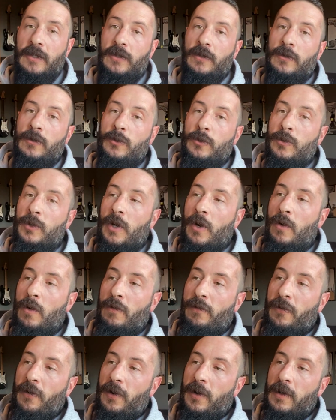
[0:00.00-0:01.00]
to
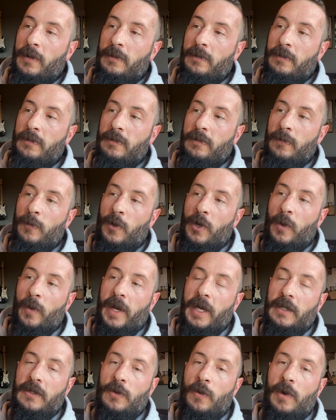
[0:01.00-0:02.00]
go from
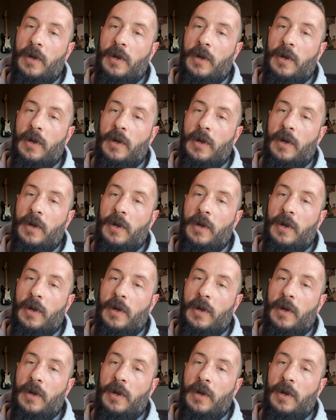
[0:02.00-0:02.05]
108 to